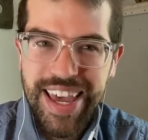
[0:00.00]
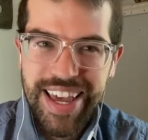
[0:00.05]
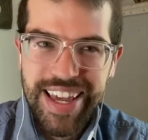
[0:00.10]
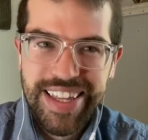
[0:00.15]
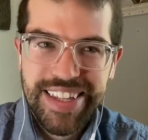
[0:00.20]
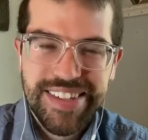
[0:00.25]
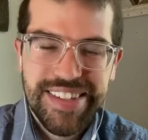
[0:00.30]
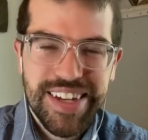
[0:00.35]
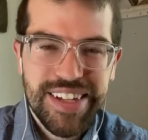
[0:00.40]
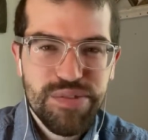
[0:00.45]

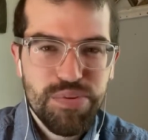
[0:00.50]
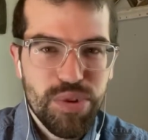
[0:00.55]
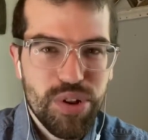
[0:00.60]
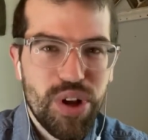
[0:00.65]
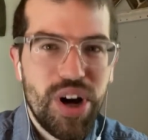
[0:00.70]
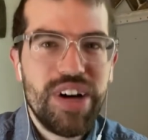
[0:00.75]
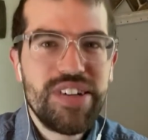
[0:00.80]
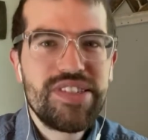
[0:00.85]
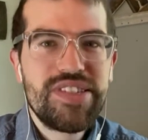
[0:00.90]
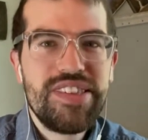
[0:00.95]
since we
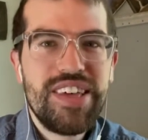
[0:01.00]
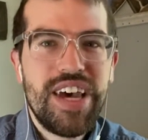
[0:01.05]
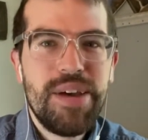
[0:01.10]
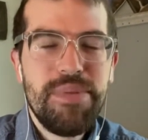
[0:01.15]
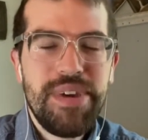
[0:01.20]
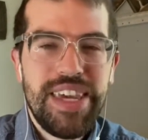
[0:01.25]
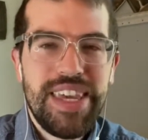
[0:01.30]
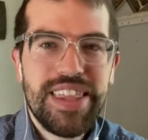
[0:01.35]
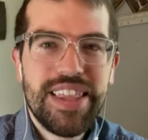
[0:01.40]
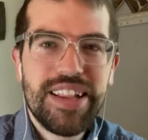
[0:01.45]
lost to them
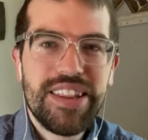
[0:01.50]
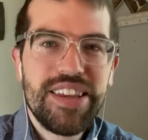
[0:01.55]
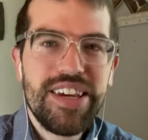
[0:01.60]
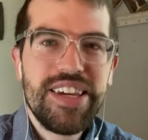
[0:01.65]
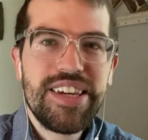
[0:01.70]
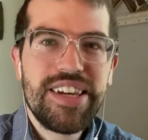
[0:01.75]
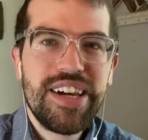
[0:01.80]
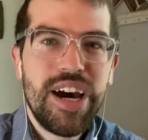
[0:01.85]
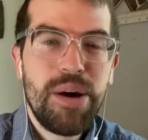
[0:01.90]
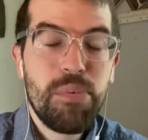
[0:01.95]
in the
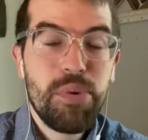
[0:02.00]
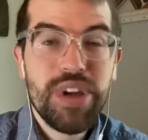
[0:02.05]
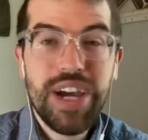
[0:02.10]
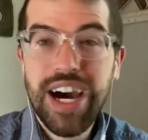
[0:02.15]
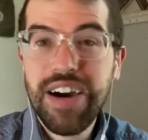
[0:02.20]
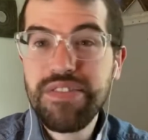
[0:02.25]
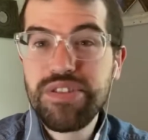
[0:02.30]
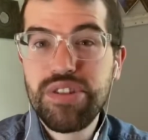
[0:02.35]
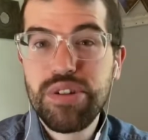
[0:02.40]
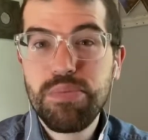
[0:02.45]
League Cup. We
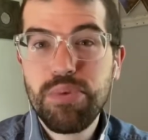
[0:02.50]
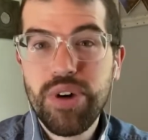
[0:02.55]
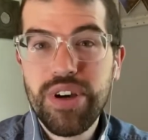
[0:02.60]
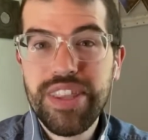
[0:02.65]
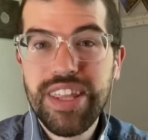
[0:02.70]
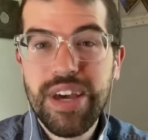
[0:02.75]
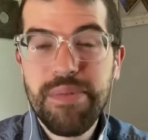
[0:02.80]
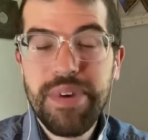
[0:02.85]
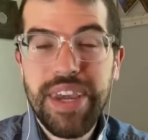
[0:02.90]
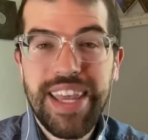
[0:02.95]
obviously play
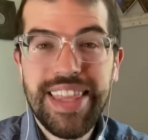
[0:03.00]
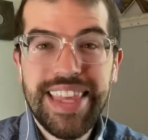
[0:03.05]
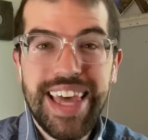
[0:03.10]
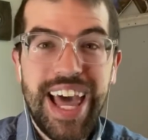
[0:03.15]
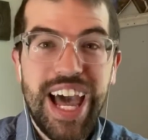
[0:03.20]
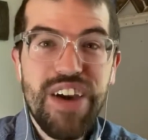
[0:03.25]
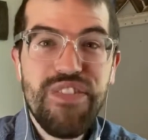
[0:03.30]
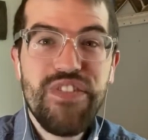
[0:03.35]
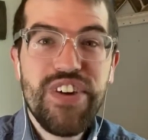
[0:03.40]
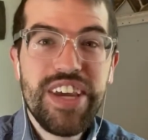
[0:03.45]
them in
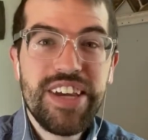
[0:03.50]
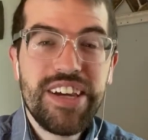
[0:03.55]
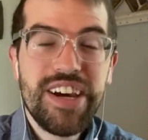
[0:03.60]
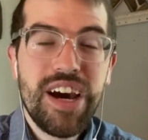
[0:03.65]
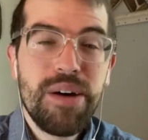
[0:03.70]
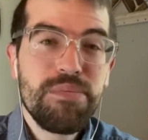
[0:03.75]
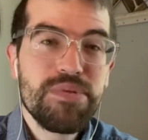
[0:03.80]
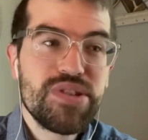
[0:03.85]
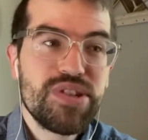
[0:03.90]
the FA Cup.